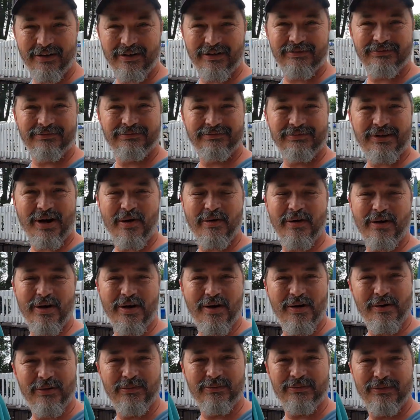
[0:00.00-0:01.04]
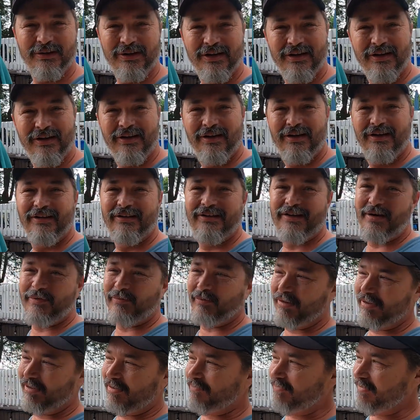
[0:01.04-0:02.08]
our current home that
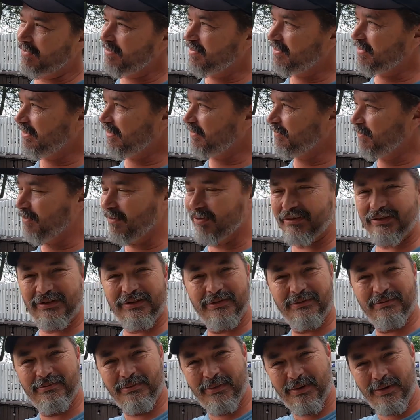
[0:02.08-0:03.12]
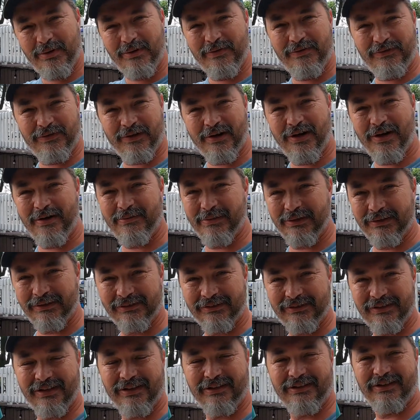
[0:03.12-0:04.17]
we eventually want to move from
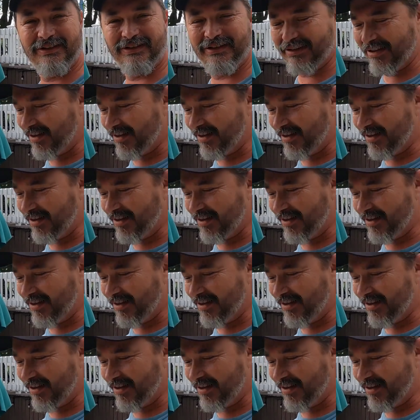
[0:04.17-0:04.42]
and get to the